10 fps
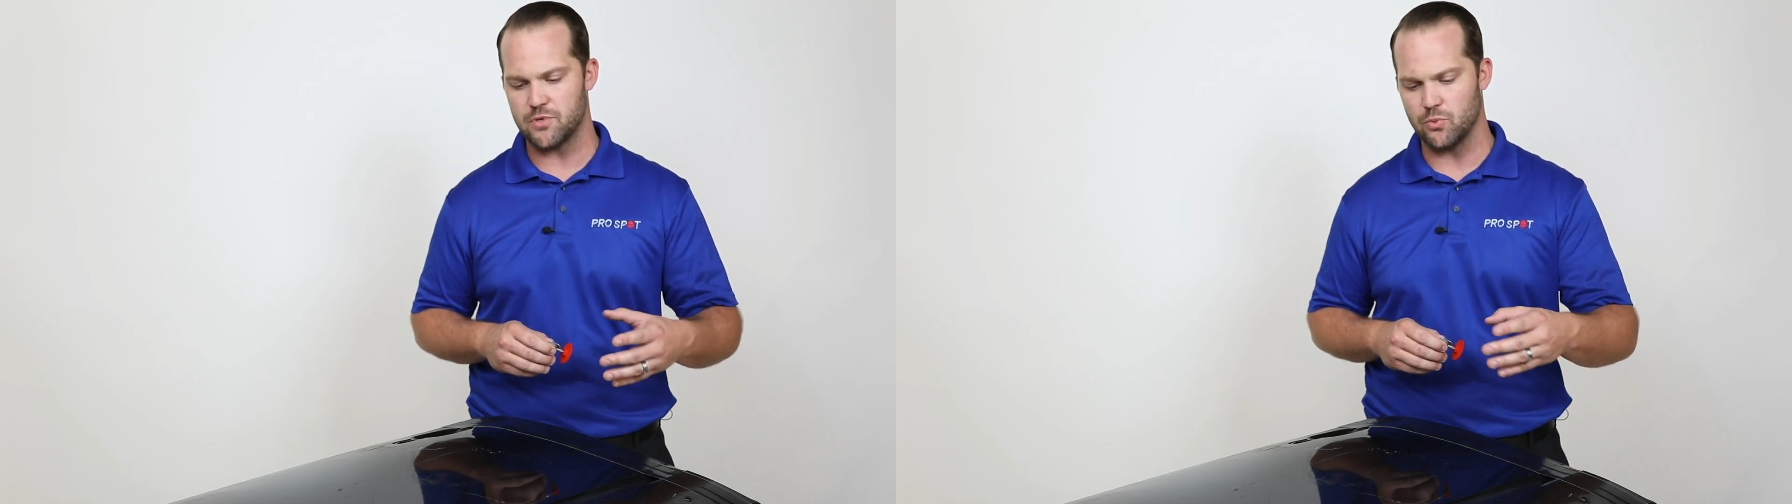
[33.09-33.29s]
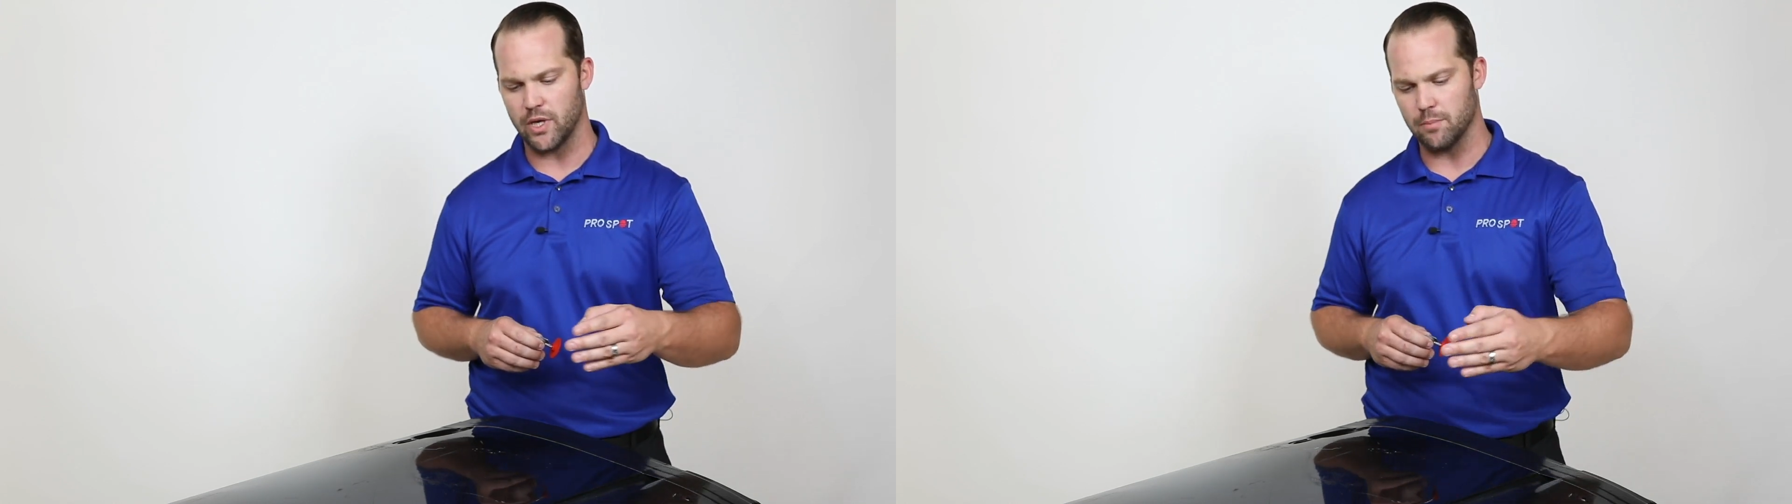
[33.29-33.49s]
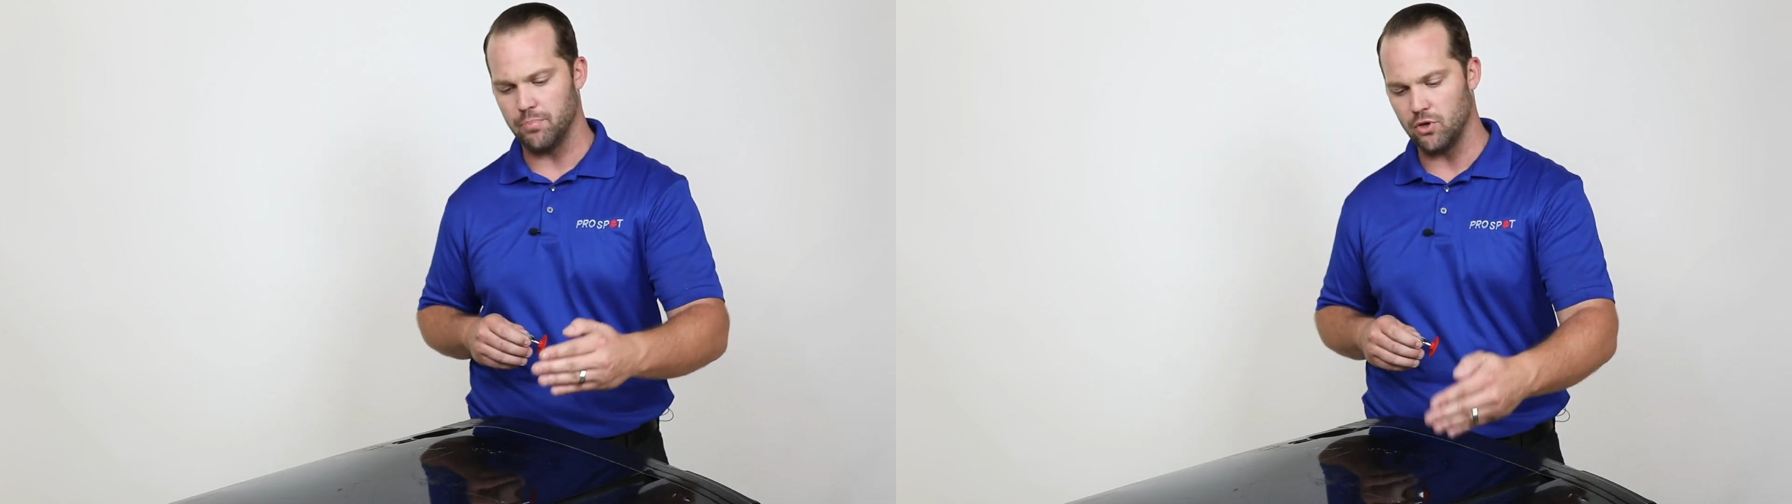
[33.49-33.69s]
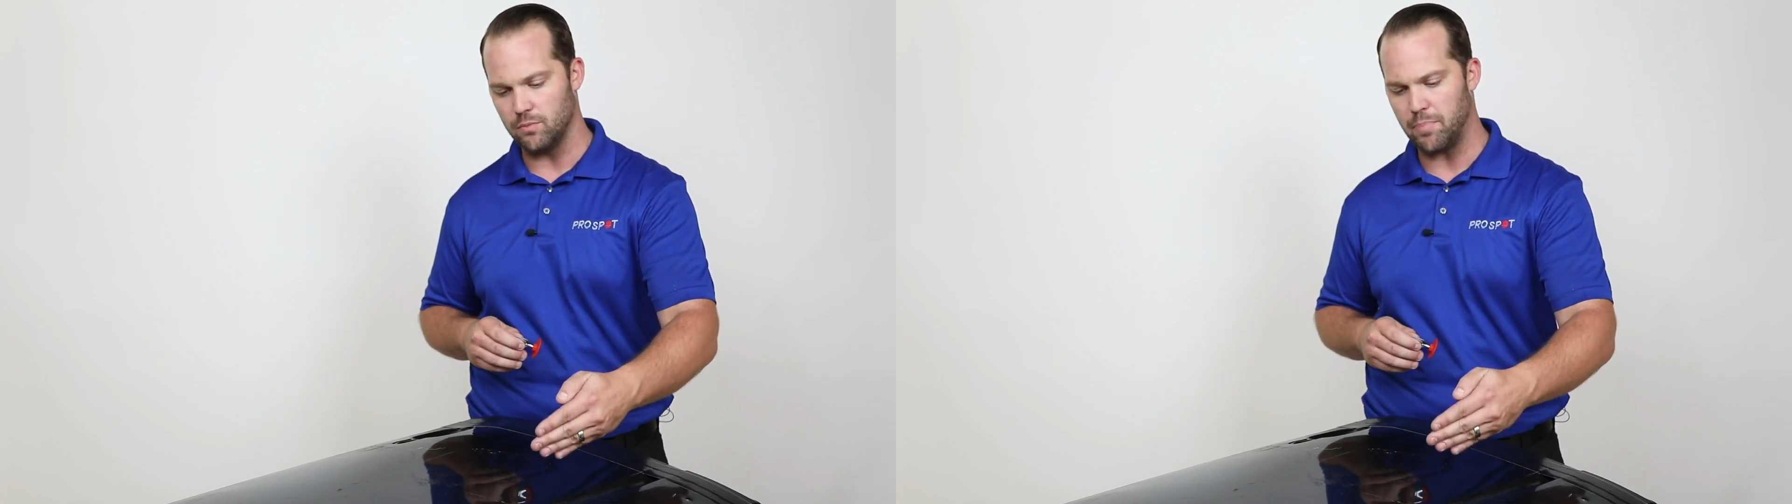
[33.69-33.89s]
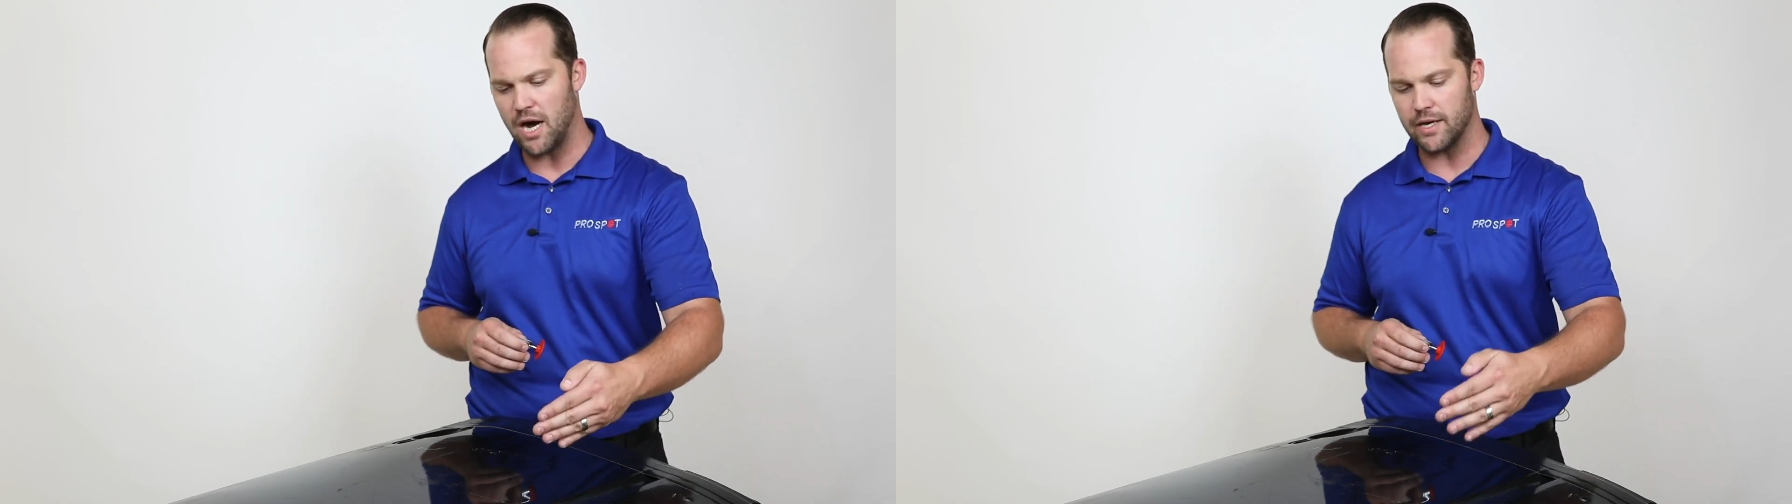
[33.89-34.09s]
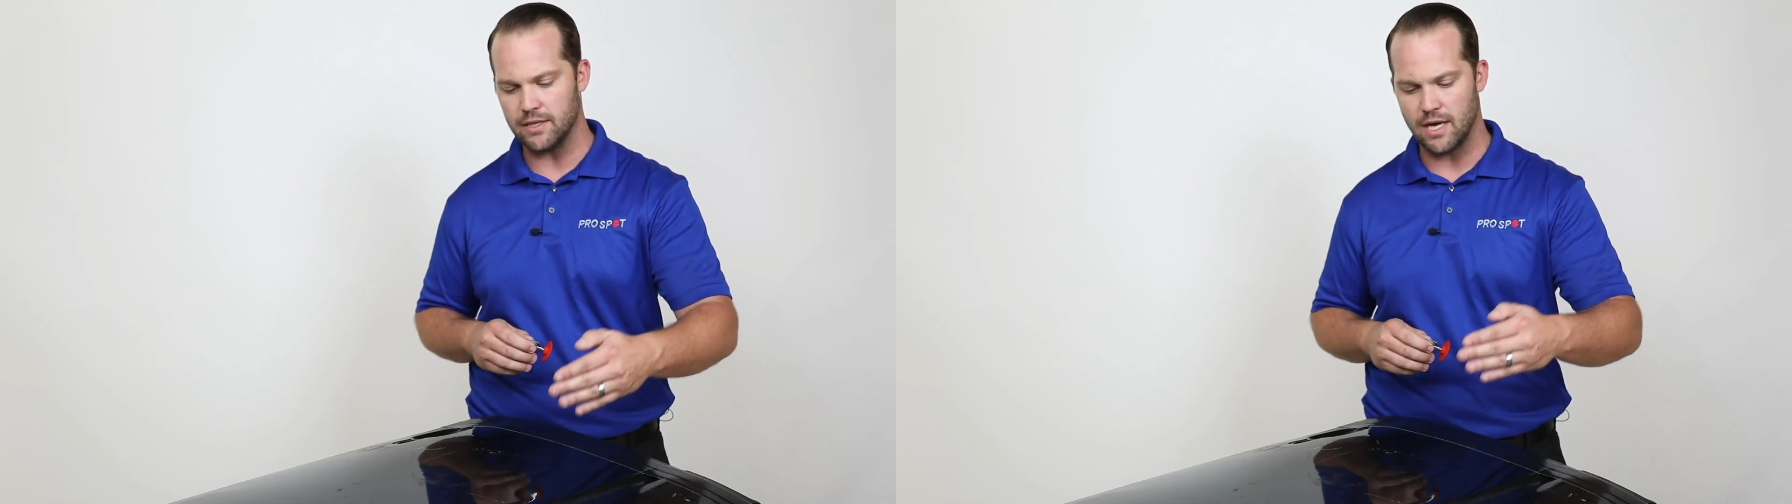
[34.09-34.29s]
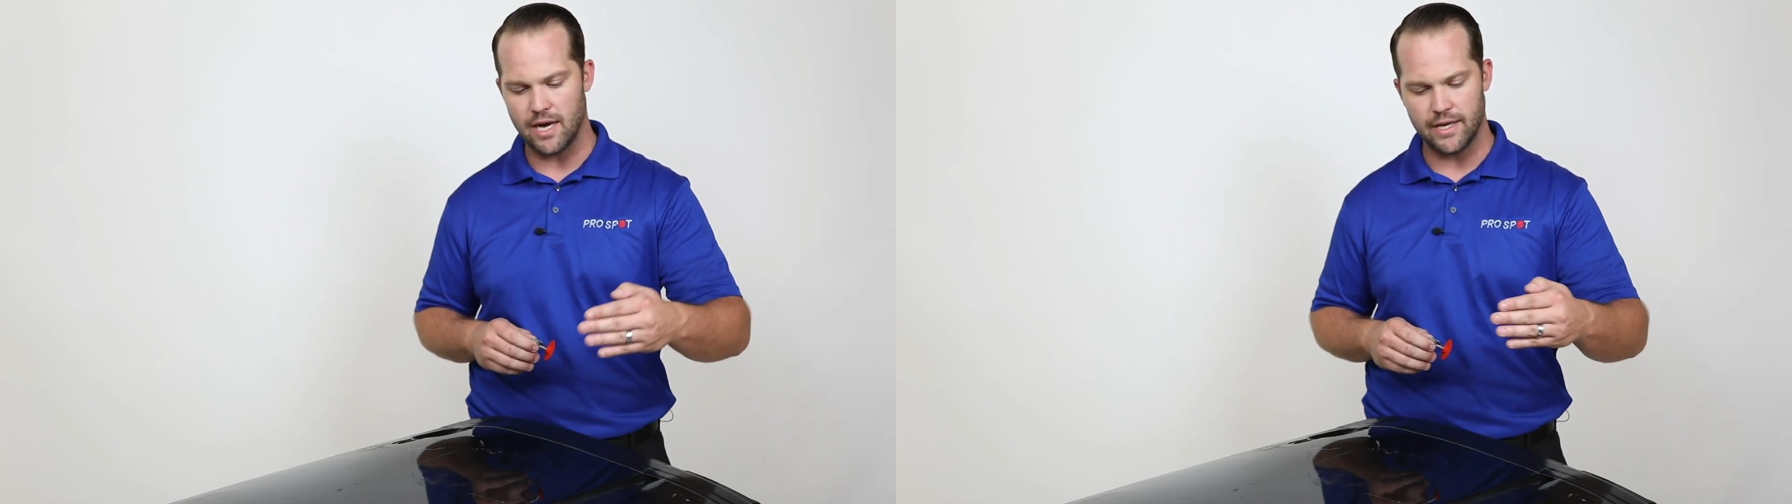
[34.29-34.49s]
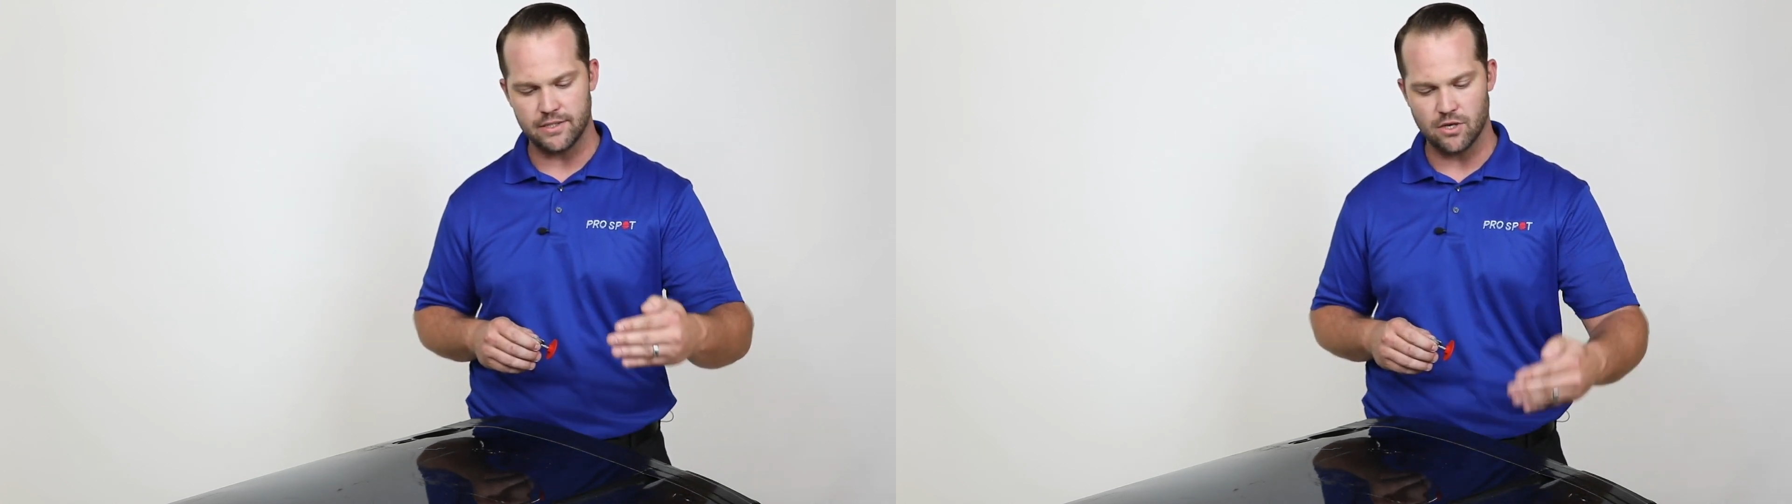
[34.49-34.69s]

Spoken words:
so we can pull body lines,